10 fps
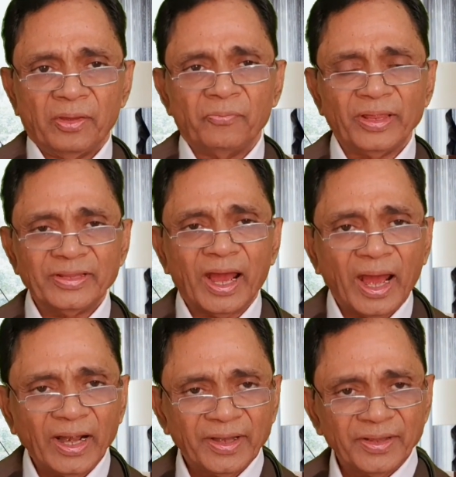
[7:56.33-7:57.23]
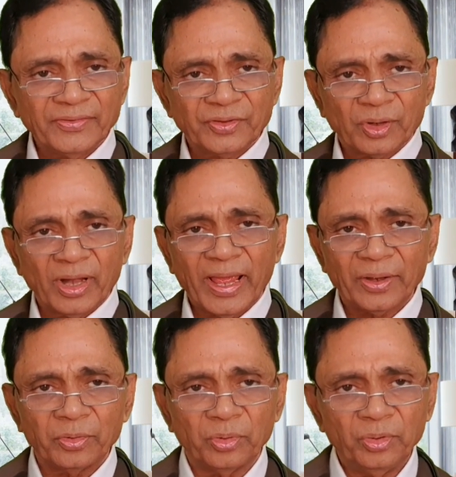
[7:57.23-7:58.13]
When the arteries are
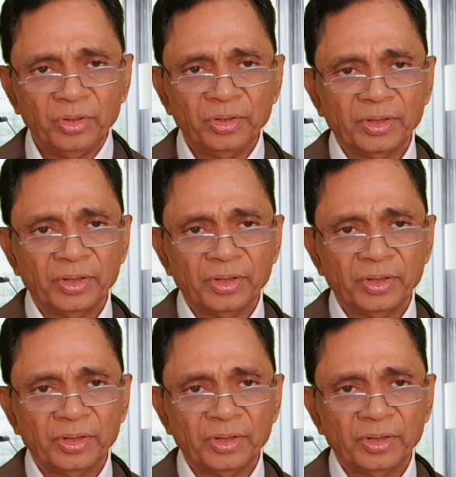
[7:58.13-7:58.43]
narrowed,